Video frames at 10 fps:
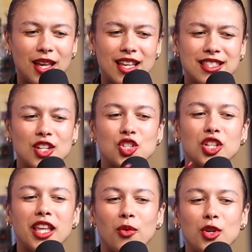
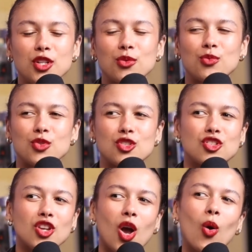Essentially, like when you
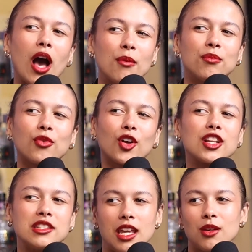show up for a
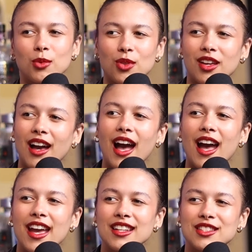date with a
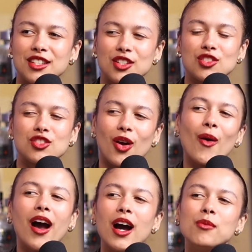guy, to show
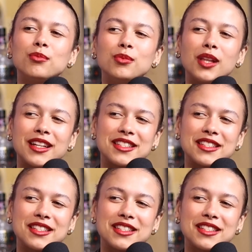up like